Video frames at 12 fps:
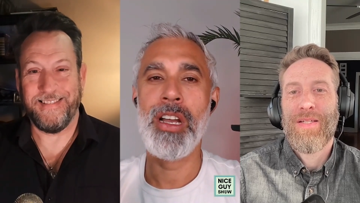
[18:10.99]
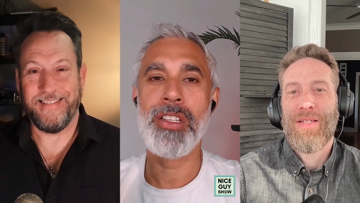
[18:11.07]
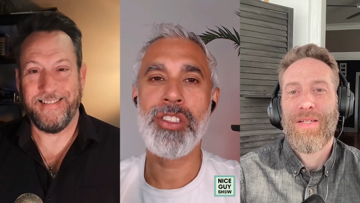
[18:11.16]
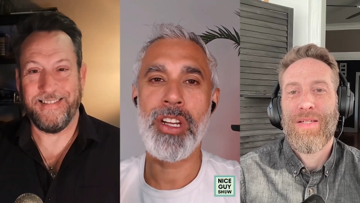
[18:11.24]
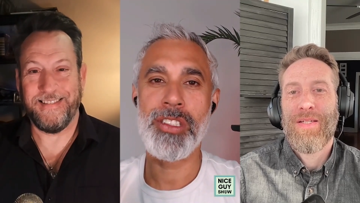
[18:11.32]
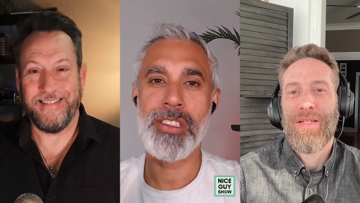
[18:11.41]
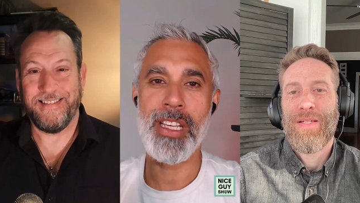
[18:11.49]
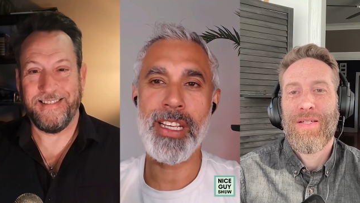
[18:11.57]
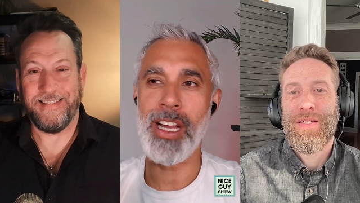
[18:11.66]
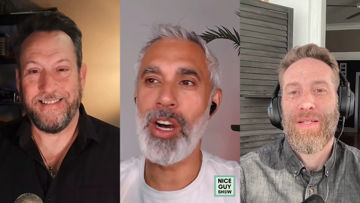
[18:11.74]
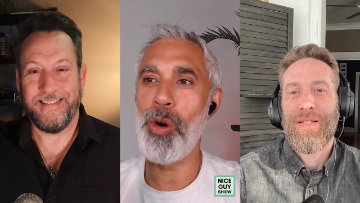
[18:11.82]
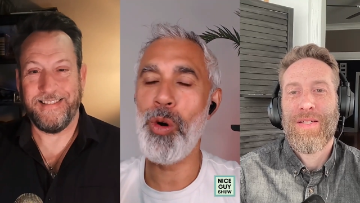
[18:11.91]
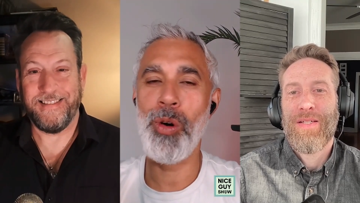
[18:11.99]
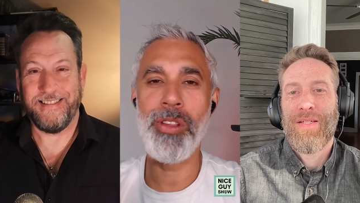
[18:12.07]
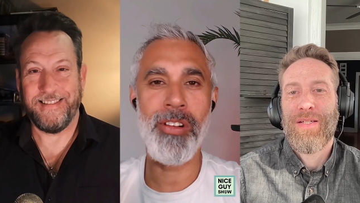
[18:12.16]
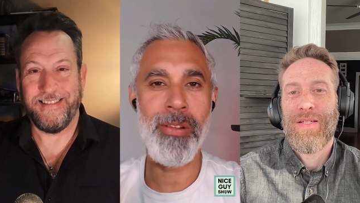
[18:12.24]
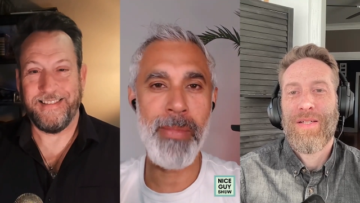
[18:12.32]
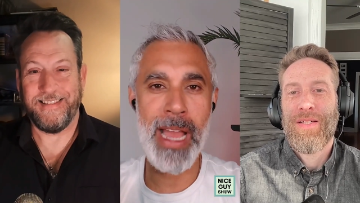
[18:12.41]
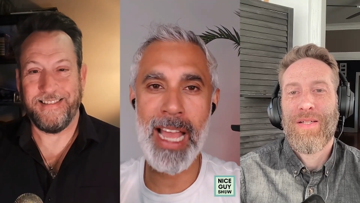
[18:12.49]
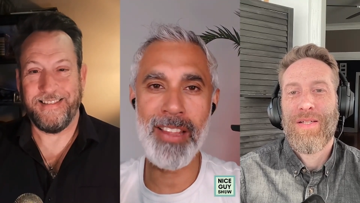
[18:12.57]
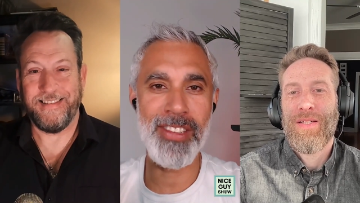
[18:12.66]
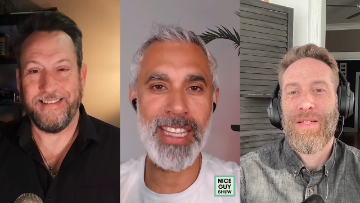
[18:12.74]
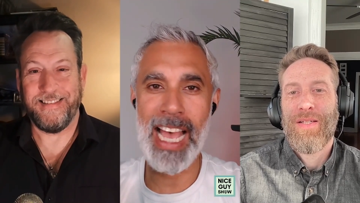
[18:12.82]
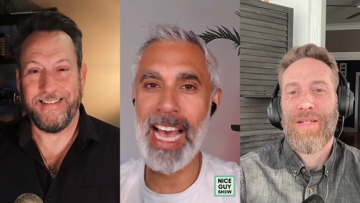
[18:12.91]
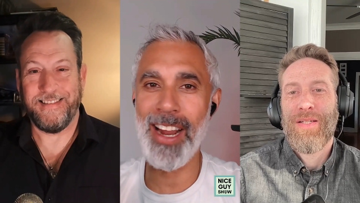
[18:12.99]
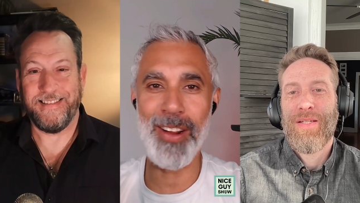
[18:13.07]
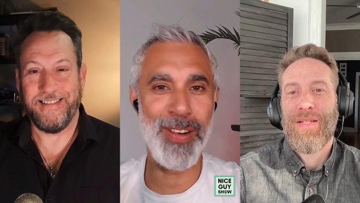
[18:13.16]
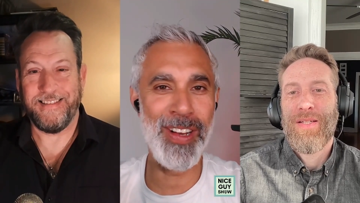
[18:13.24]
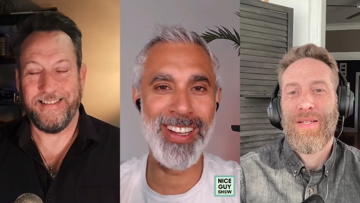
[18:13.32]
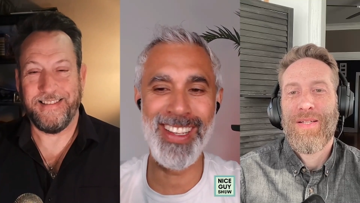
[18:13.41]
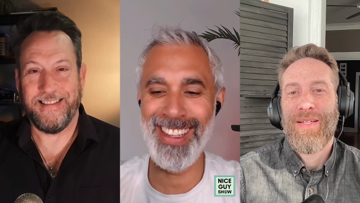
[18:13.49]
Speaker 1: Chuck's just taken all the romance out of.